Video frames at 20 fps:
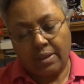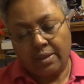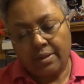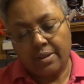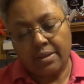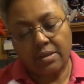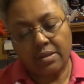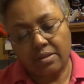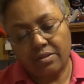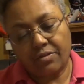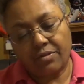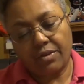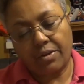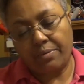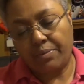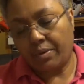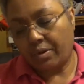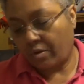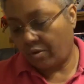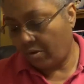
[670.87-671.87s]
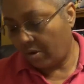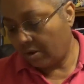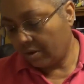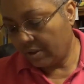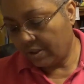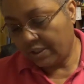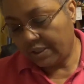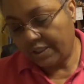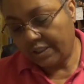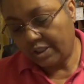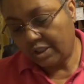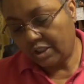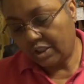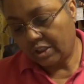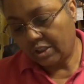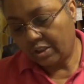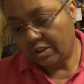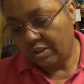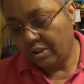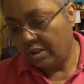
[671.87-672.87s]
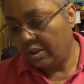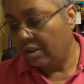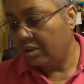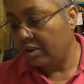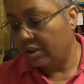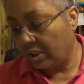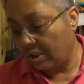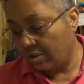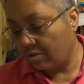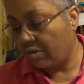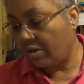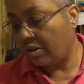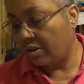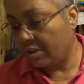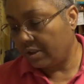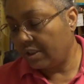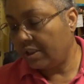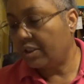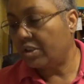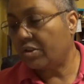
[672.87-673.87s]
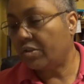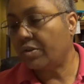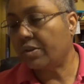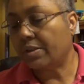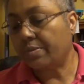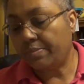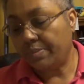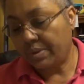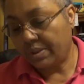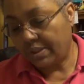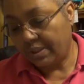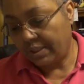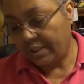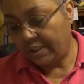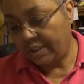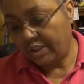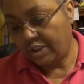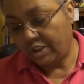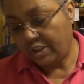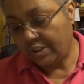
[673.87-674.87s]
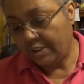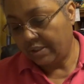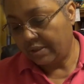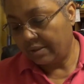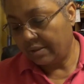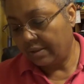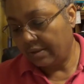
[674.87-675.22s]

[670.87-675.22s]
this is from the cross stitch, just cross stitch Christmas edition,